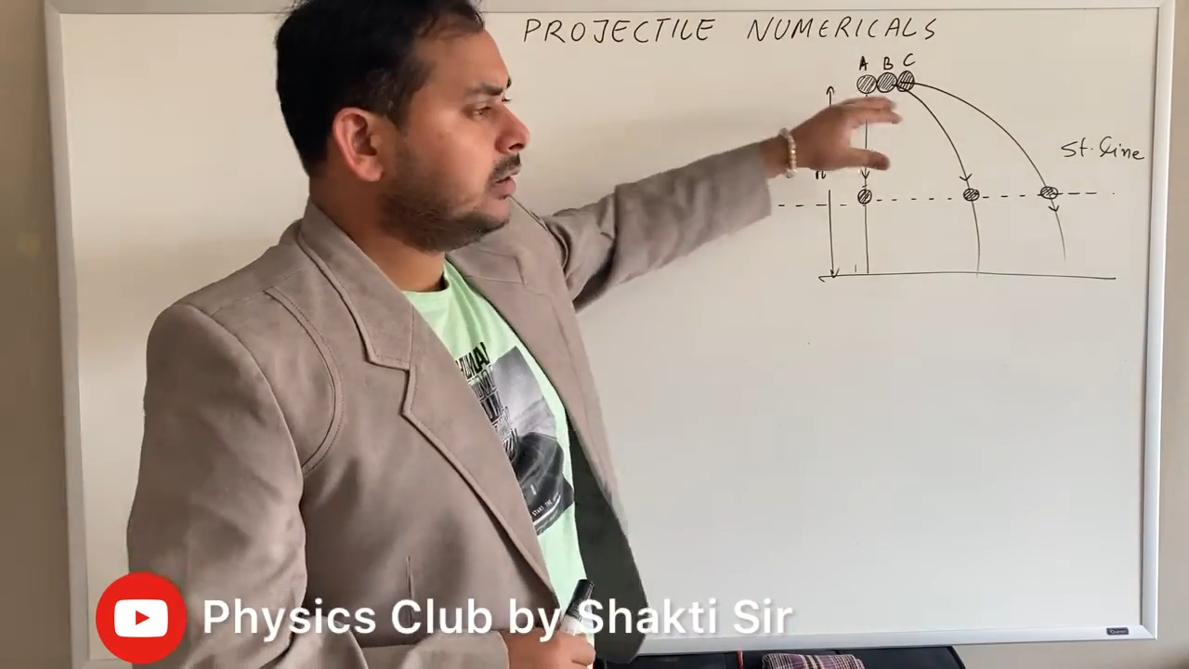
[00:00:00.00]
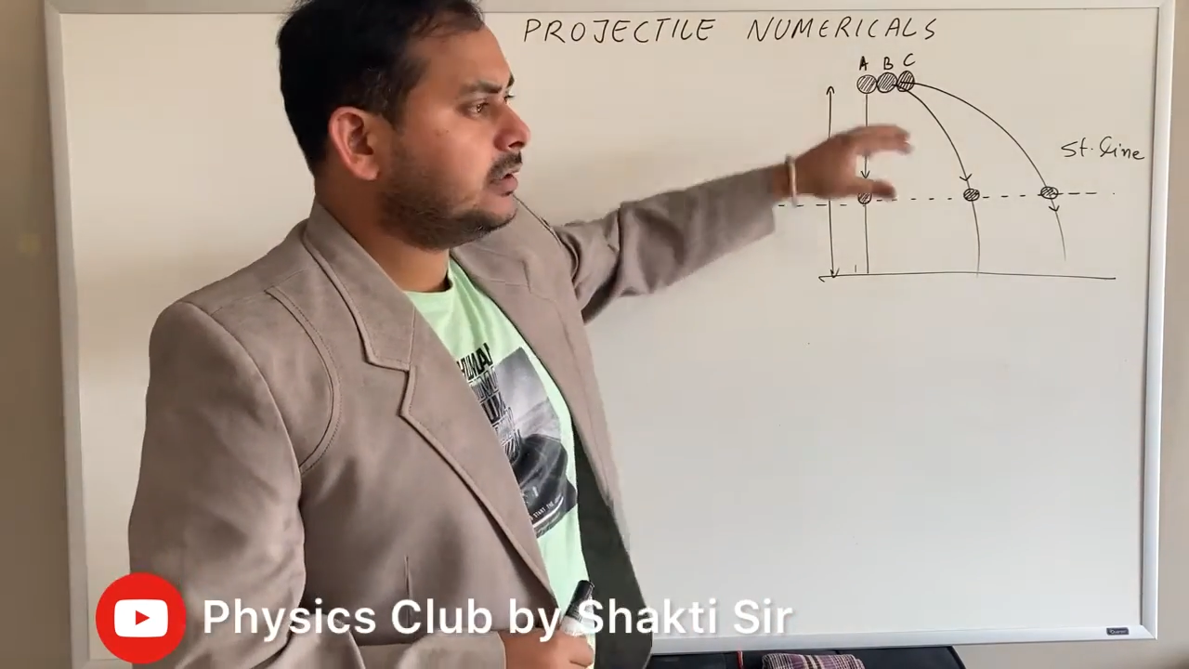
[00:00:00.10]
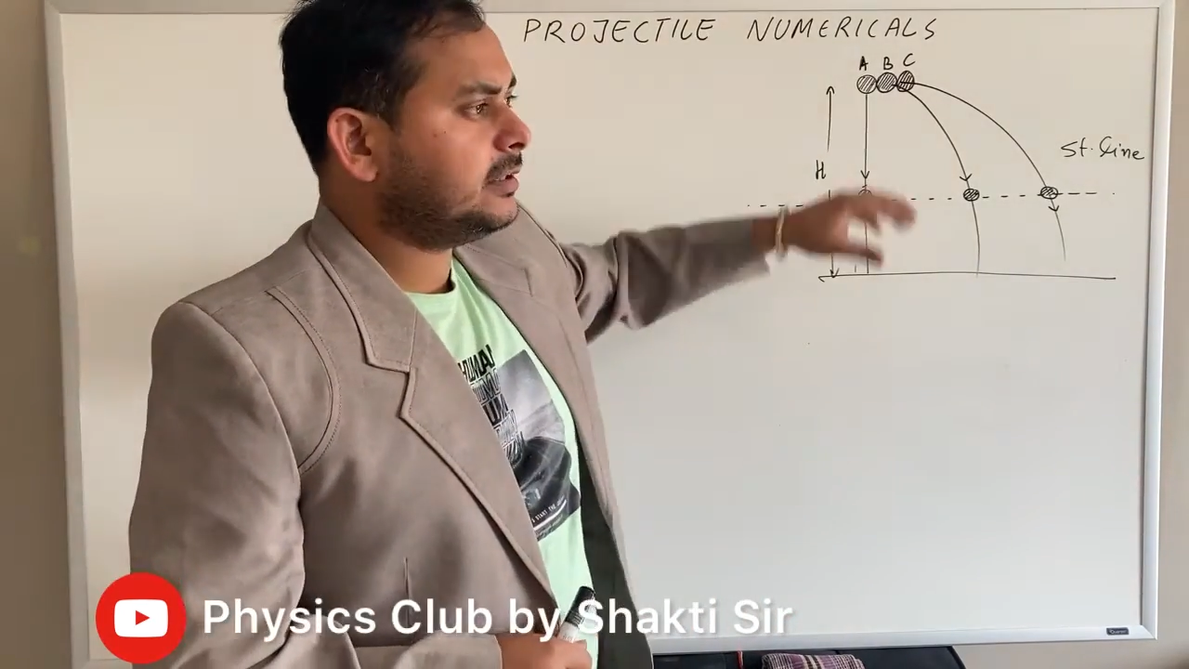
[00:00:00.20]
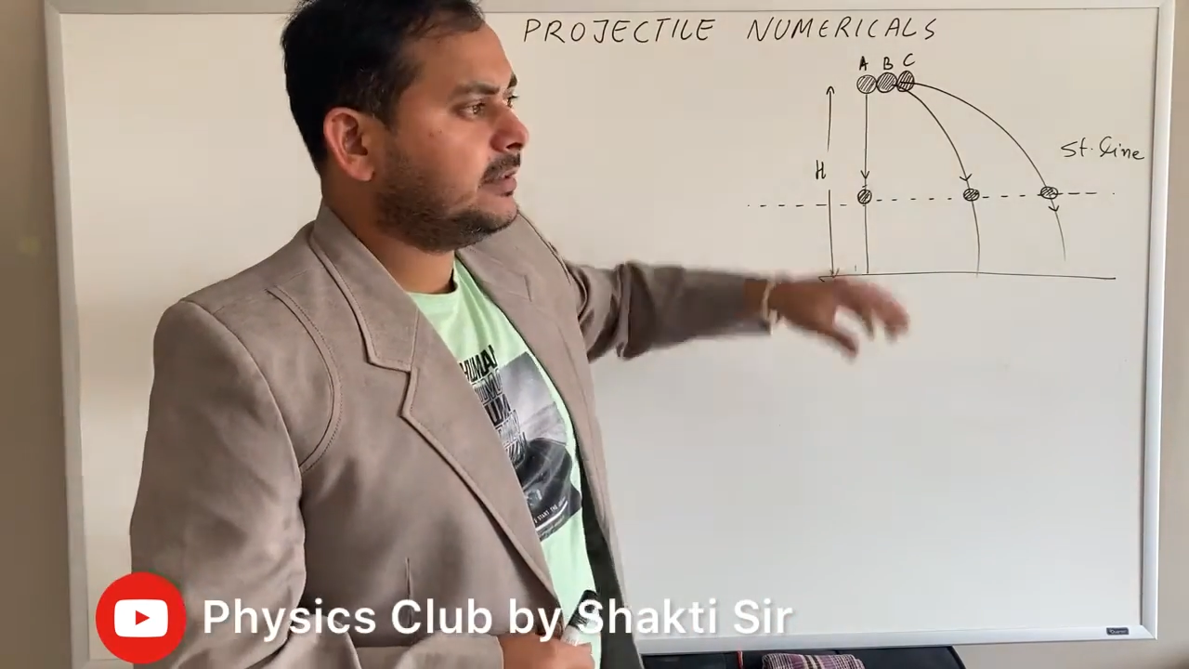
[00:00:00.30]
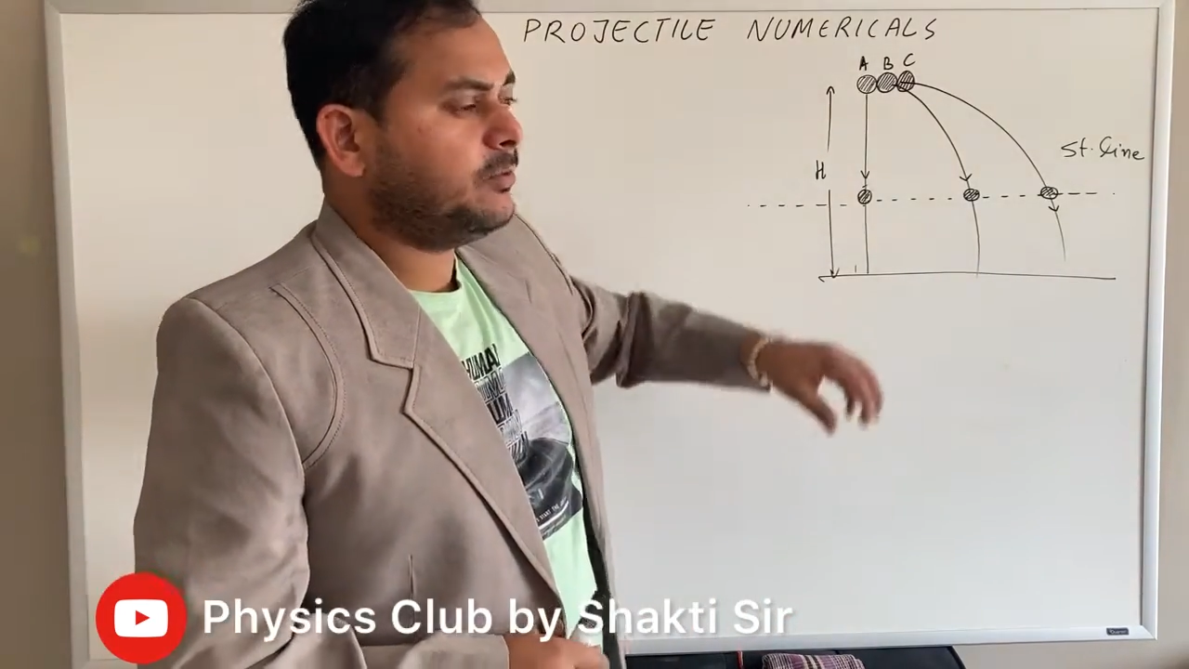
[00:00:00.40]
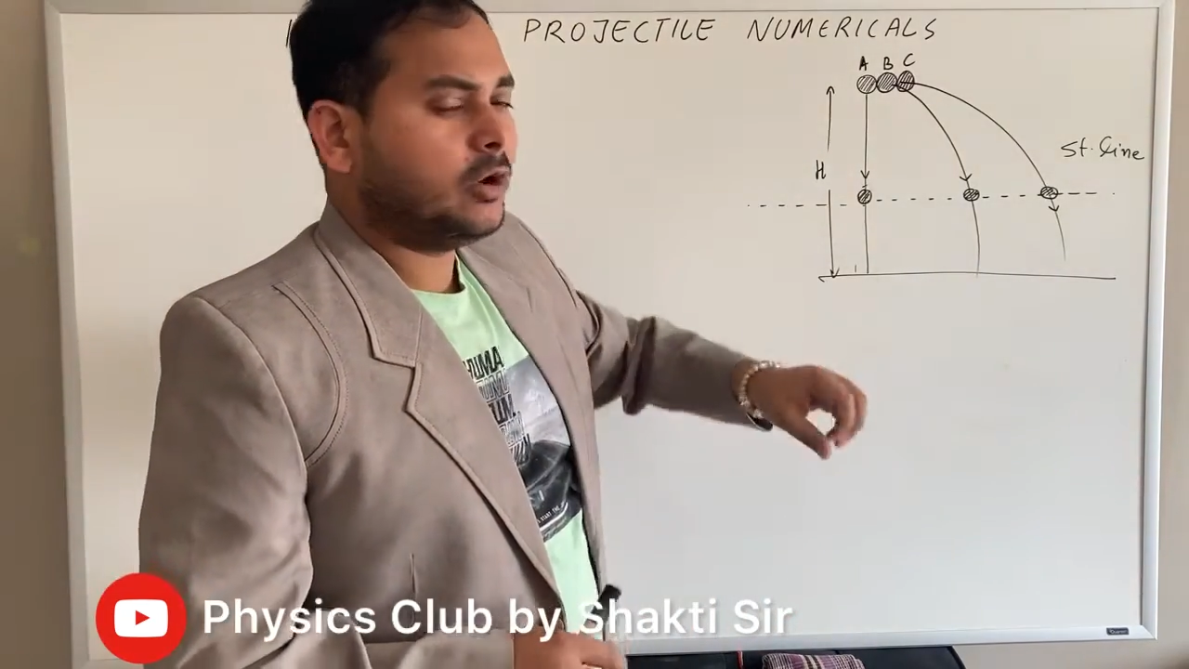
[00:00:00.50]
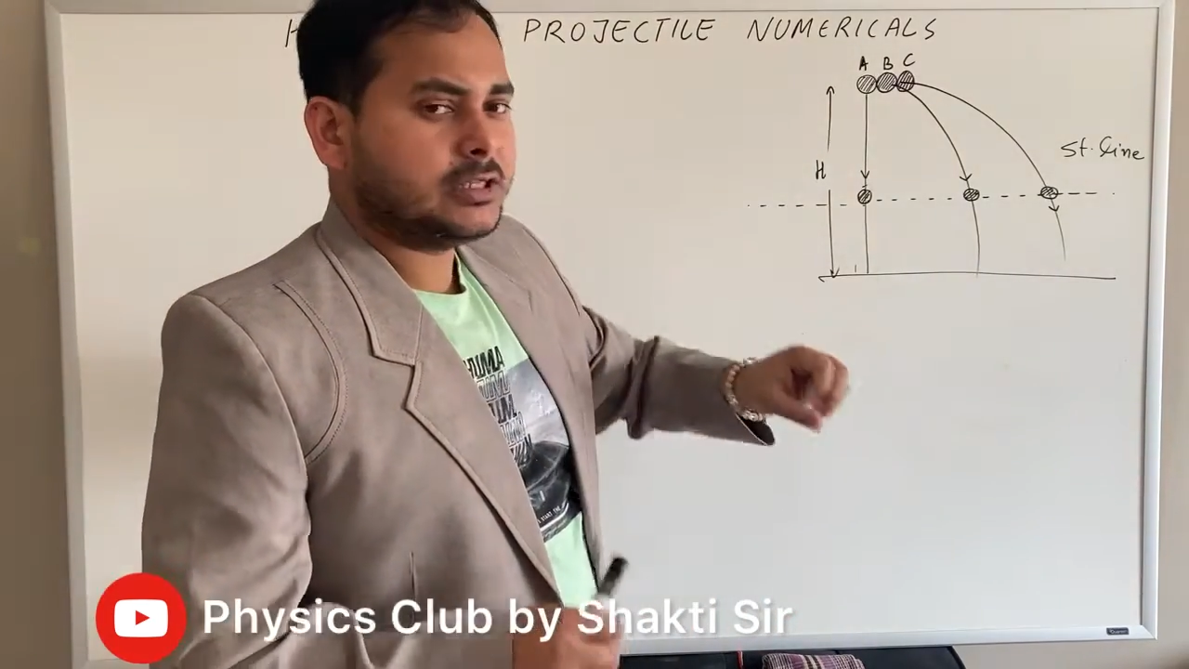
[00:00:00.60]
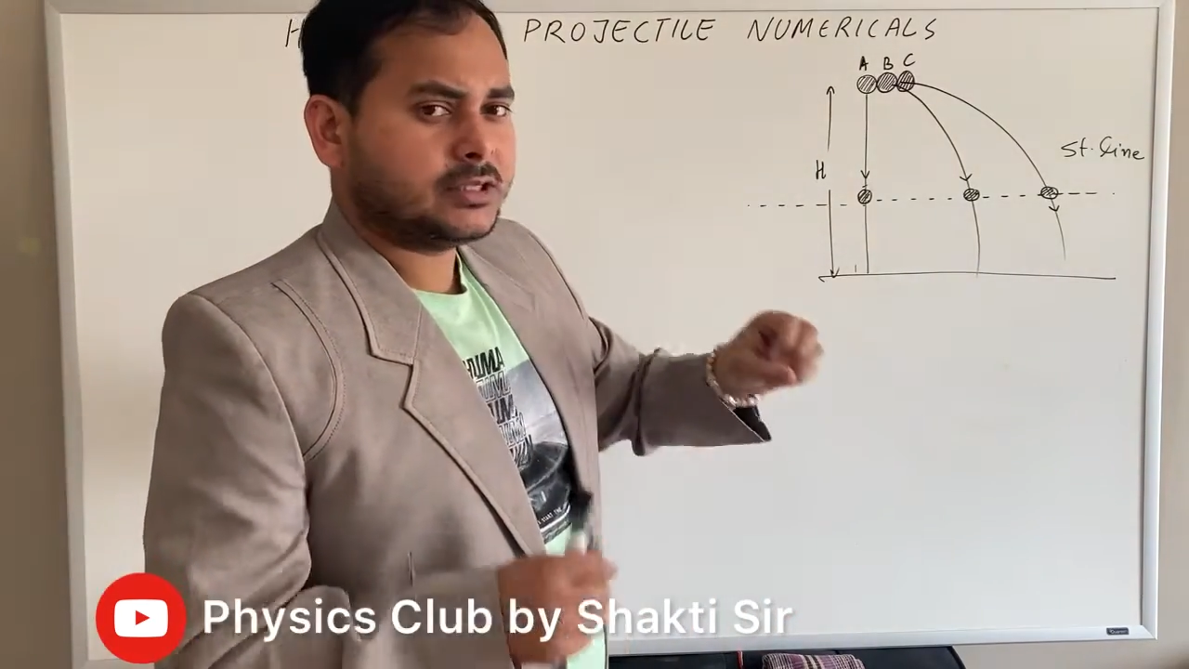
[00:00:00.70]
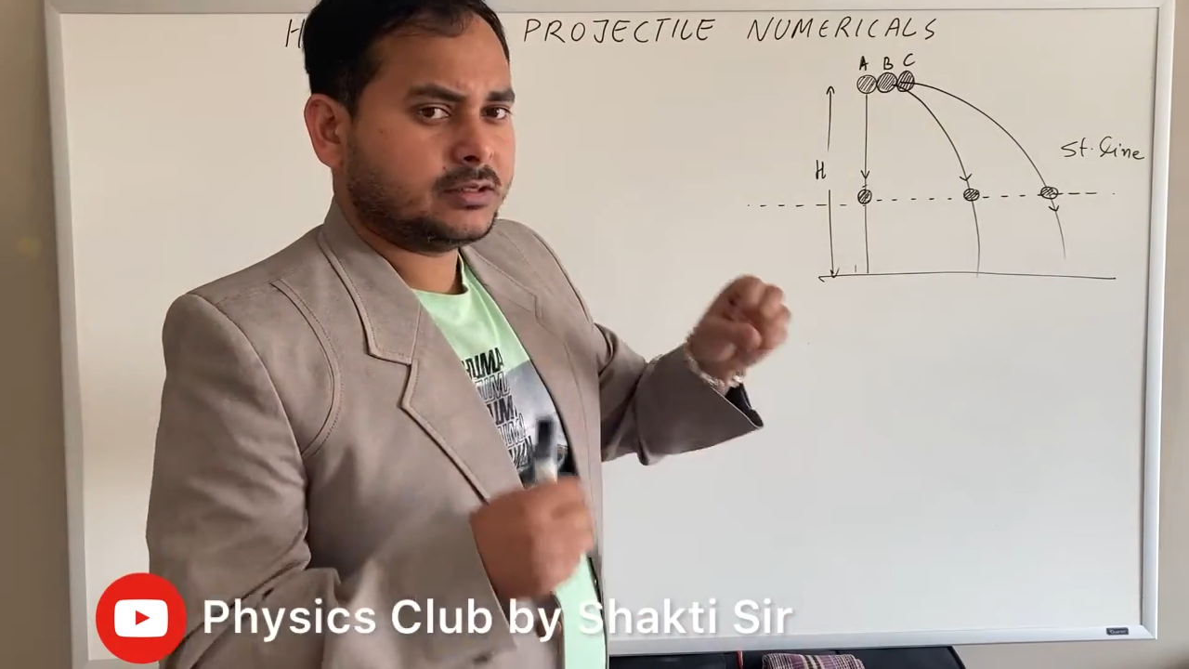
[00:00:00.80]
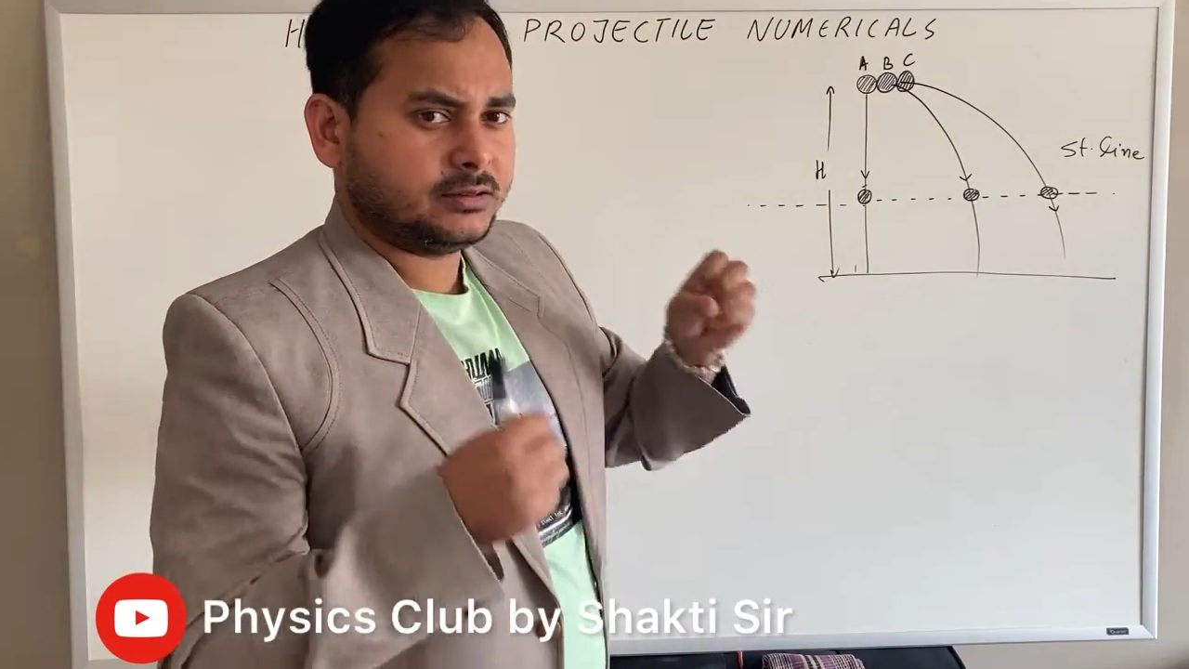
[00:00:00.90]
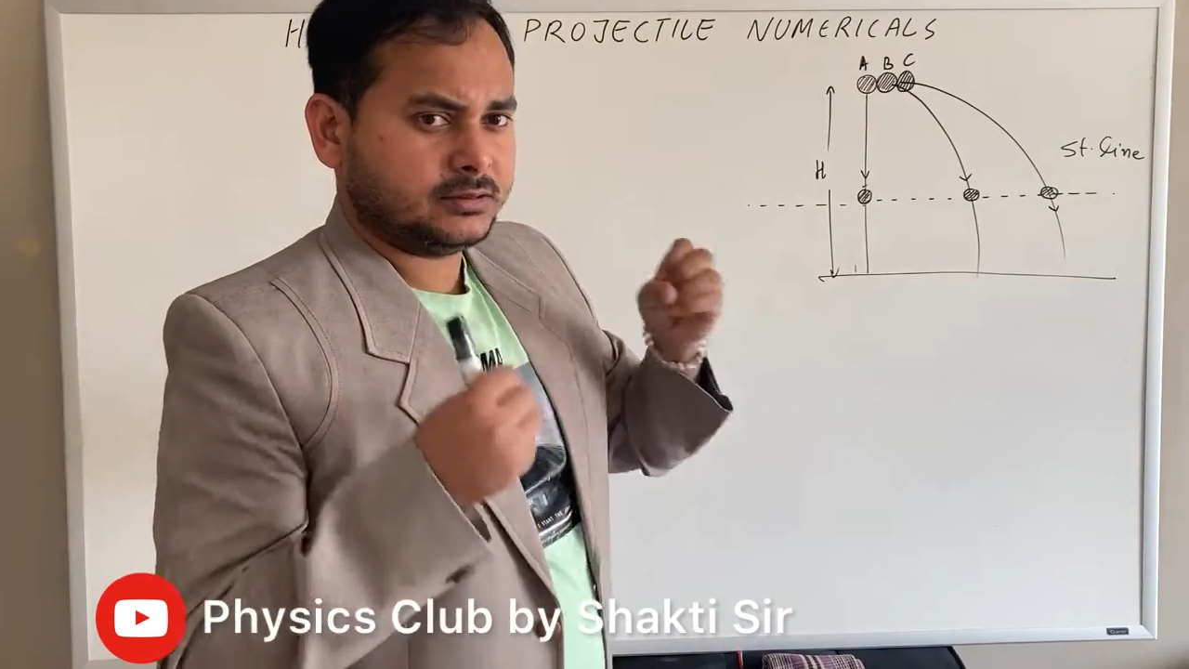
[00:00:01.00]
the three balls